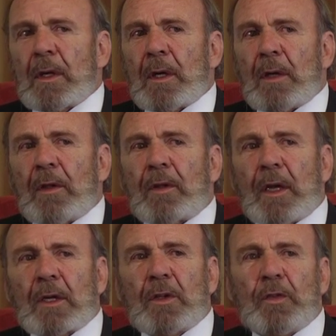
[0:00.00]
And
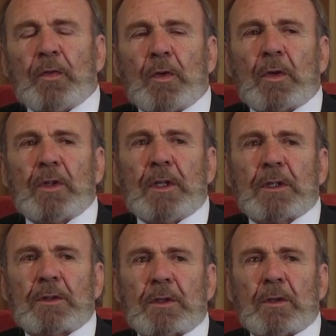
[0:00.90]
34
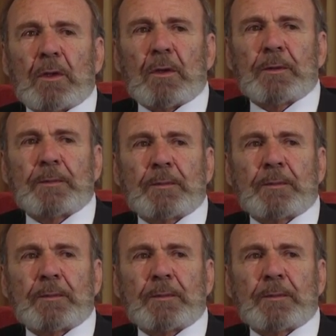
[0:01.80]
years ago,